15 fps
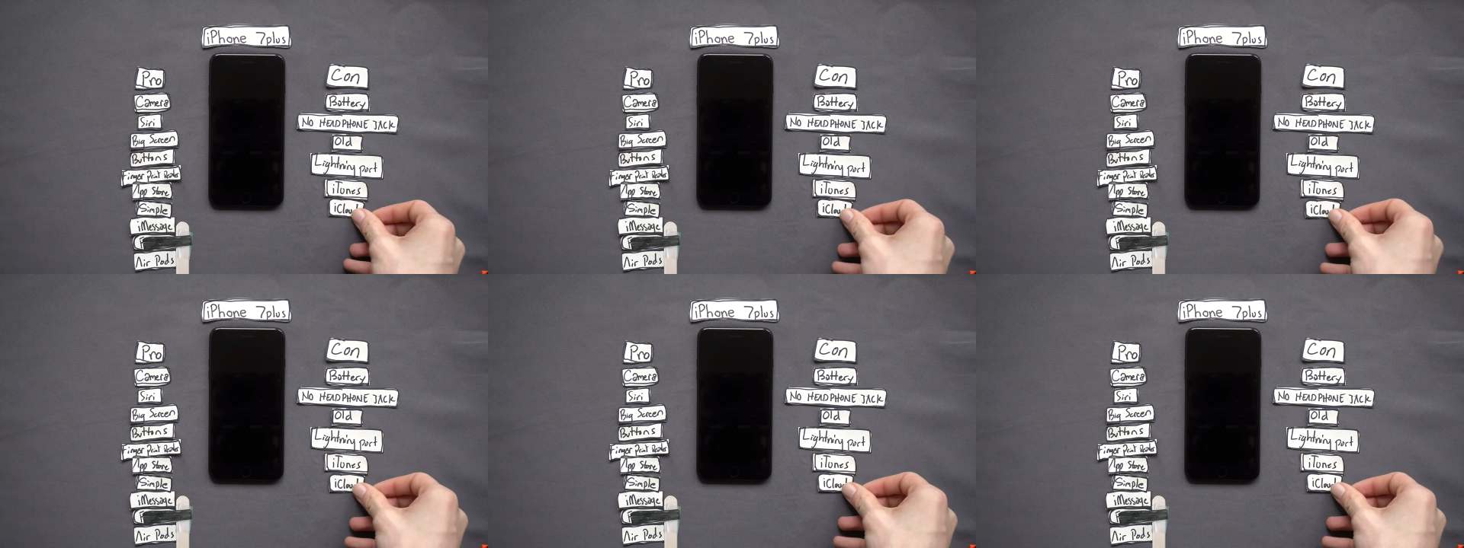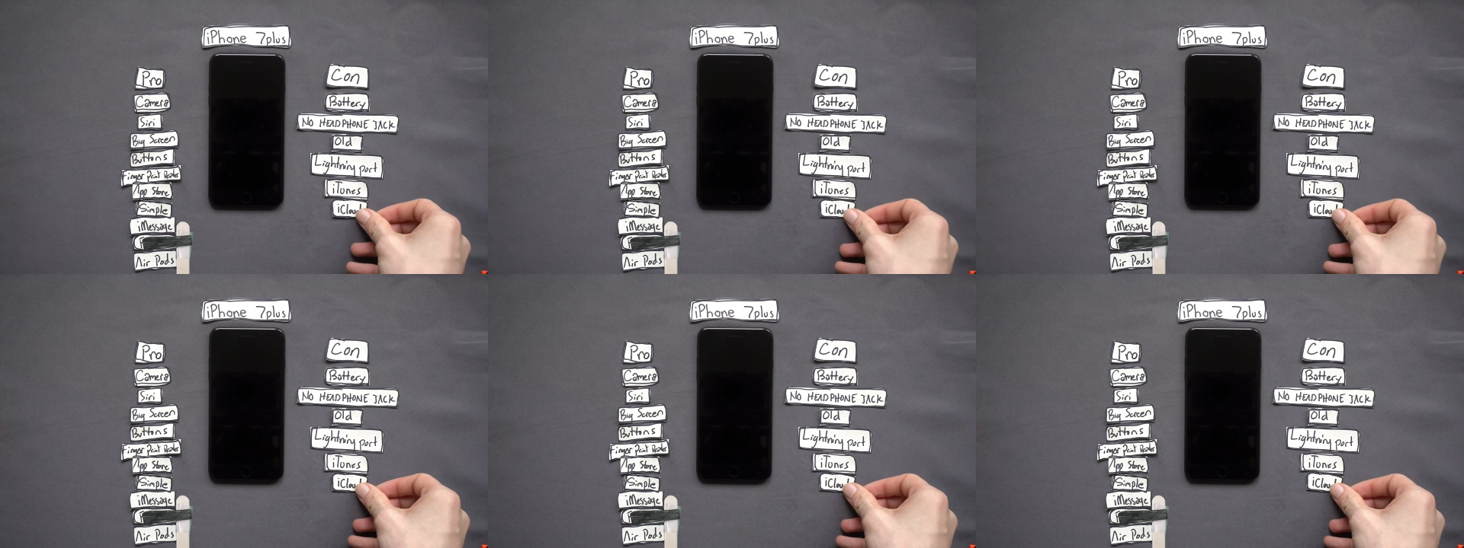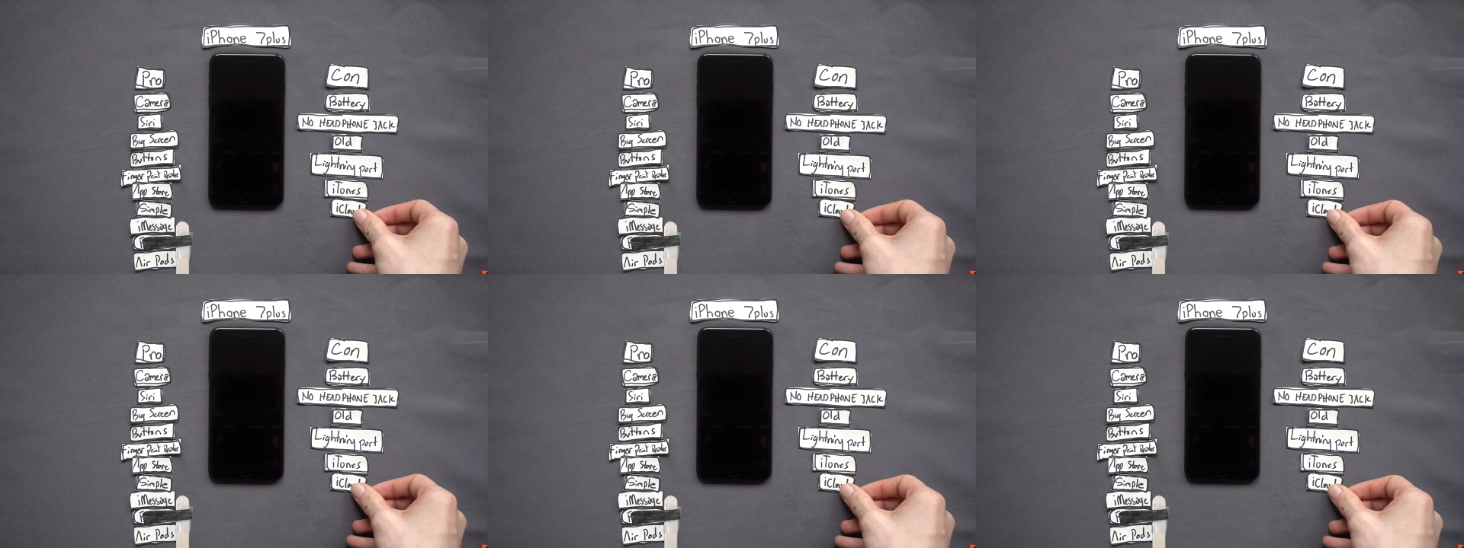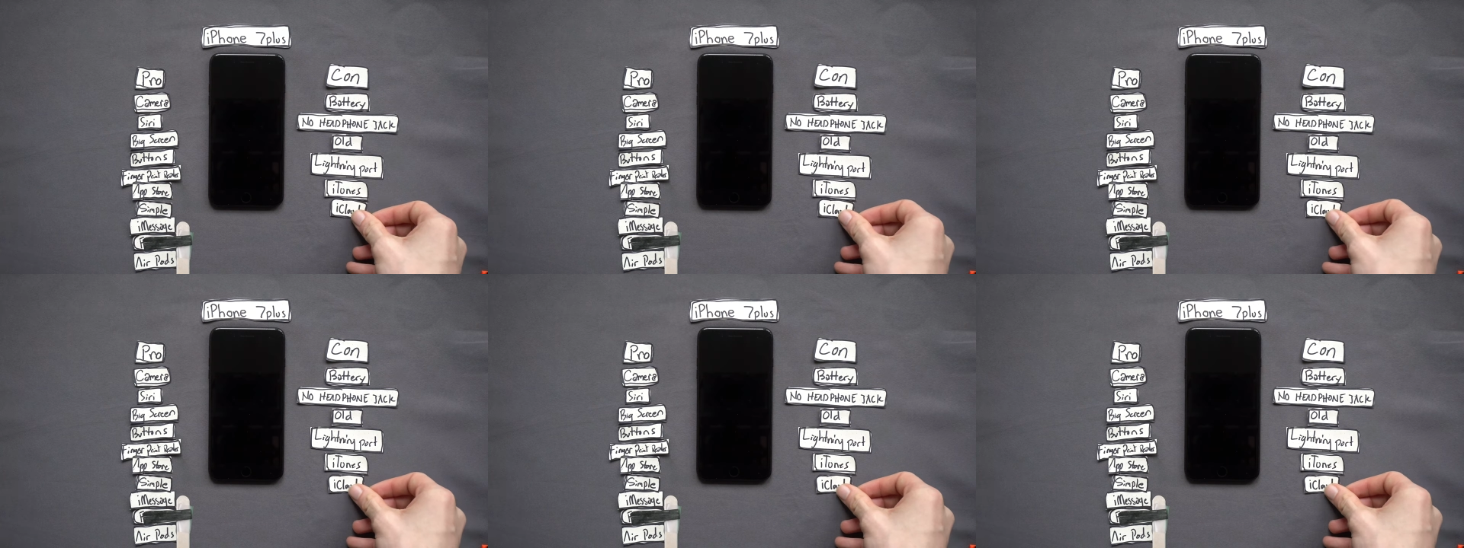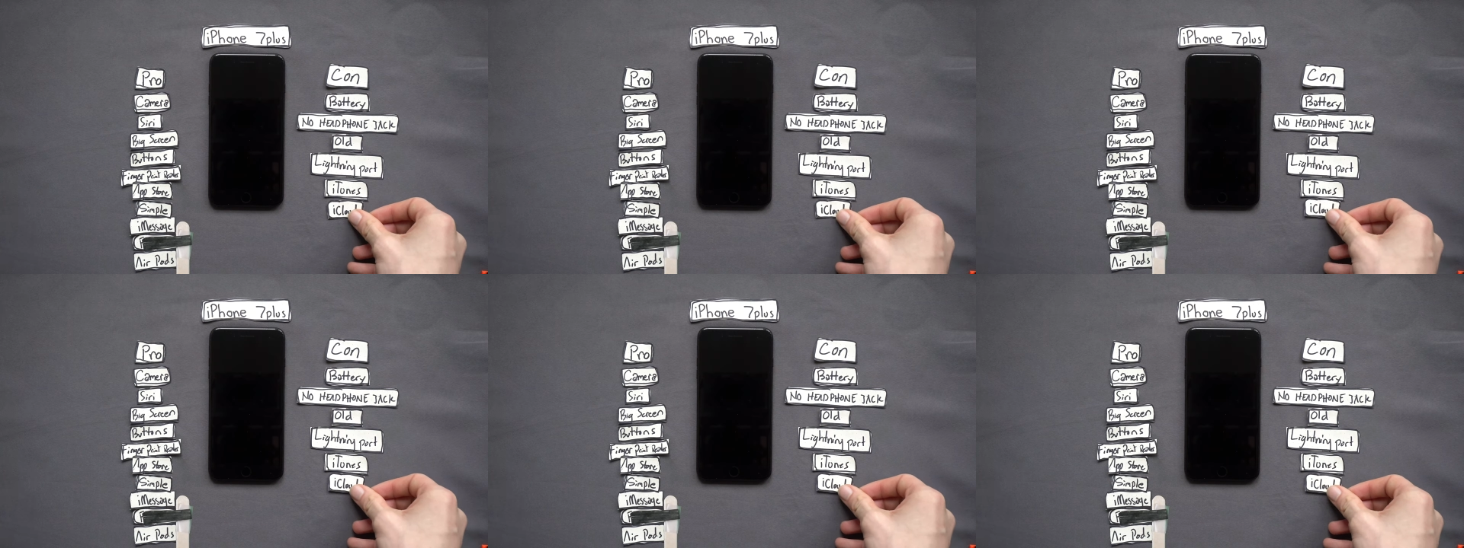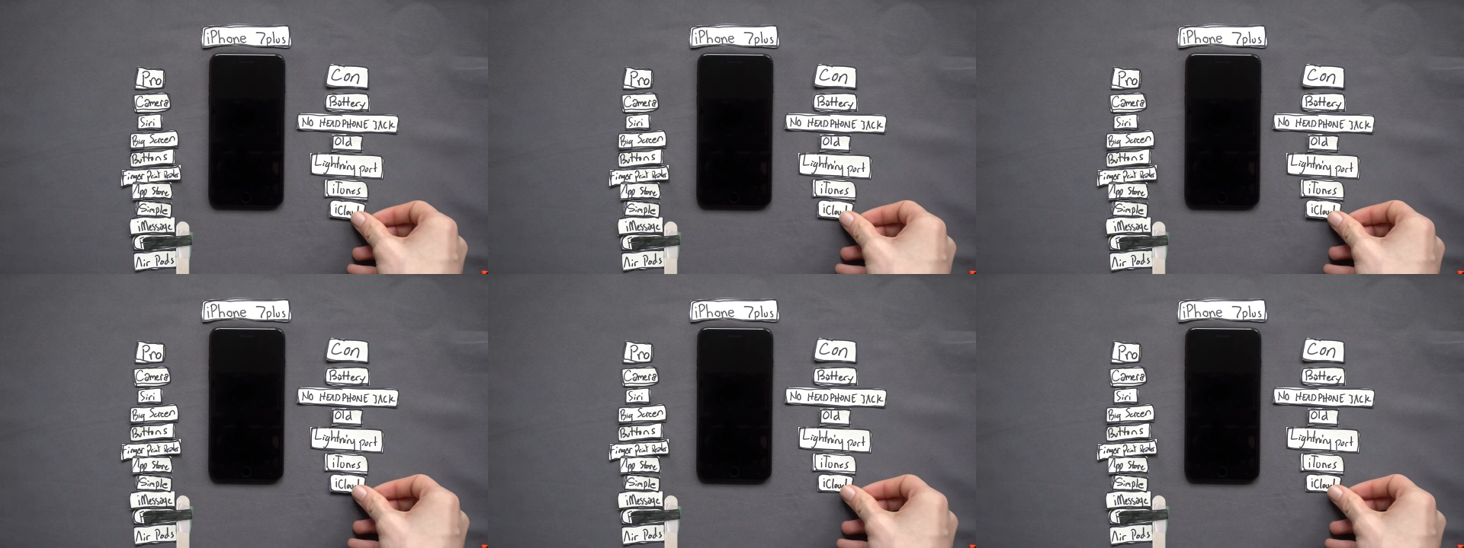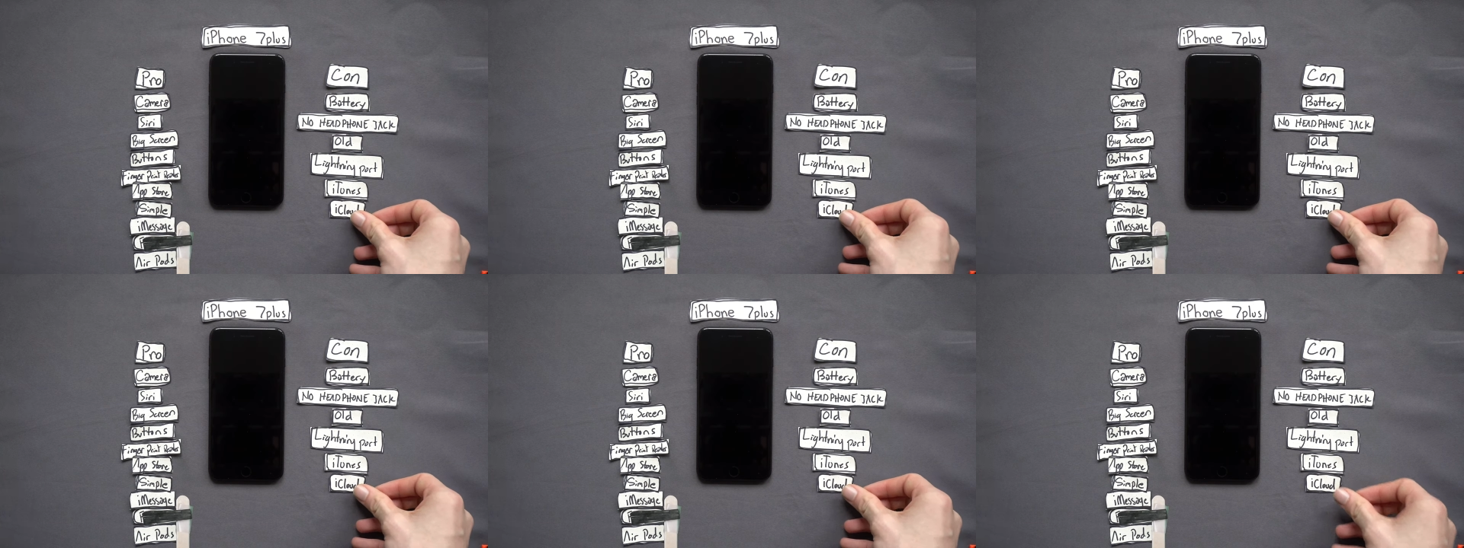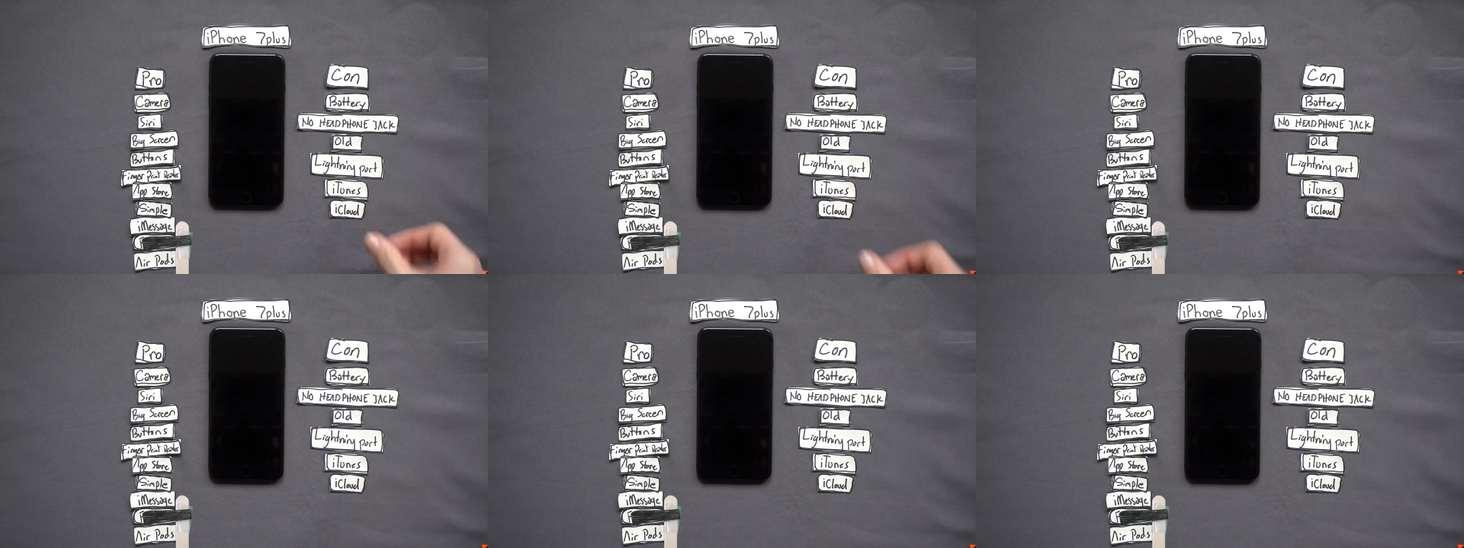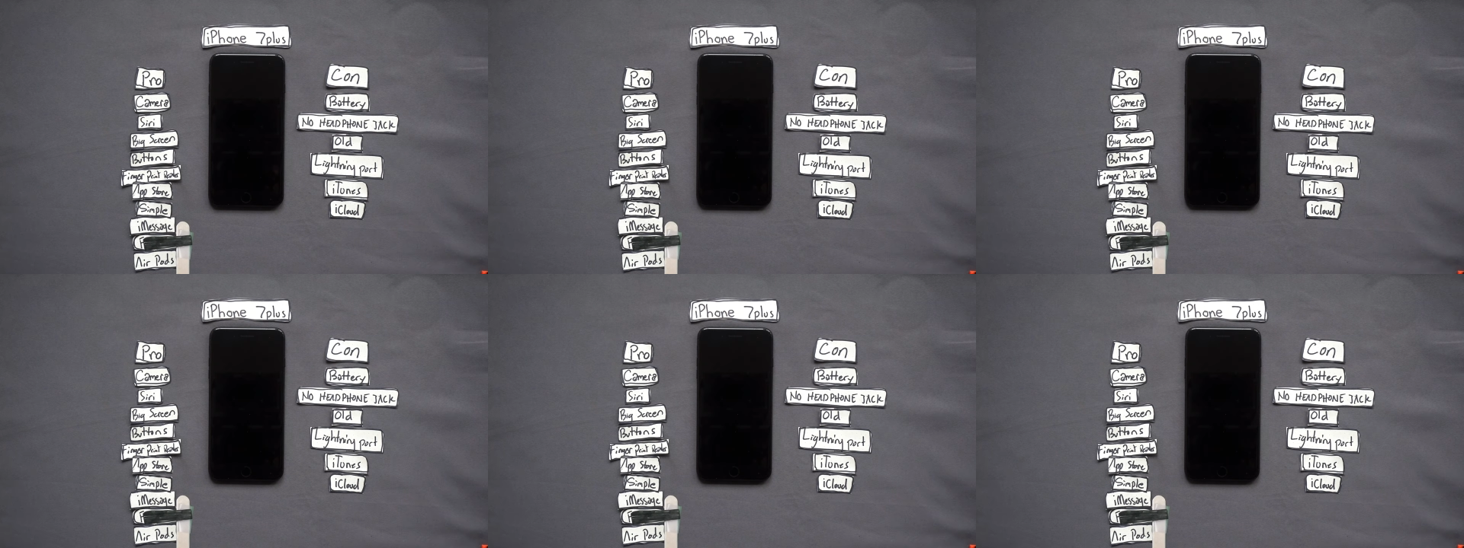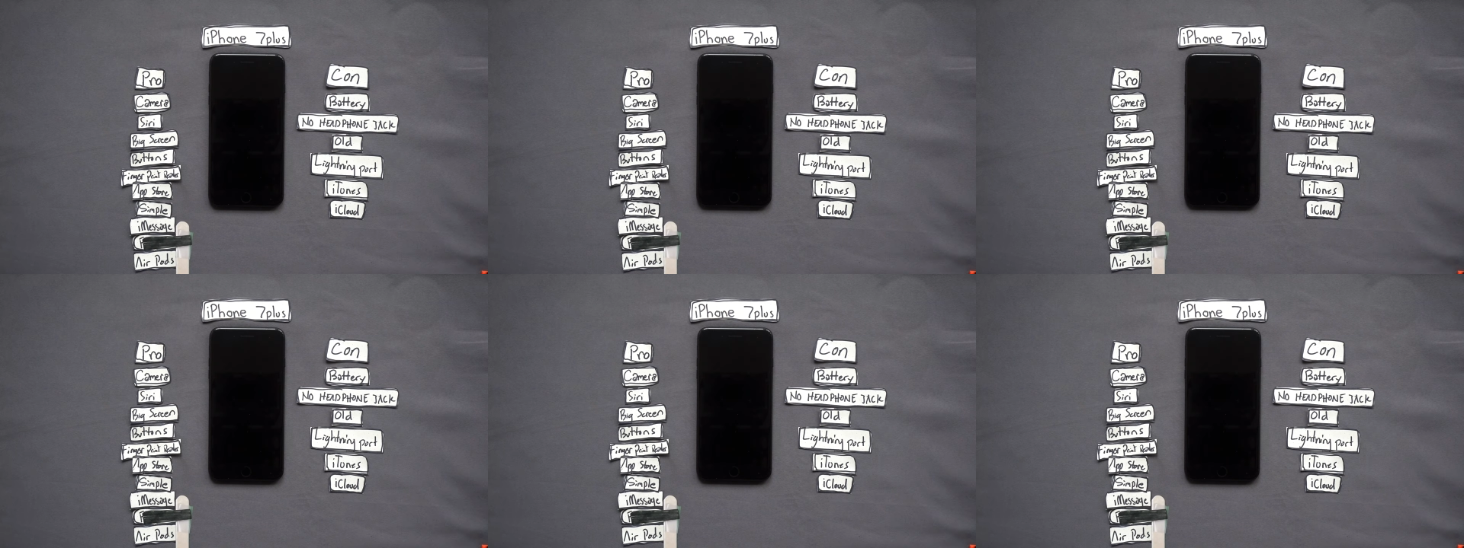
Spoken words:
No face is visible, so there are no lips to read.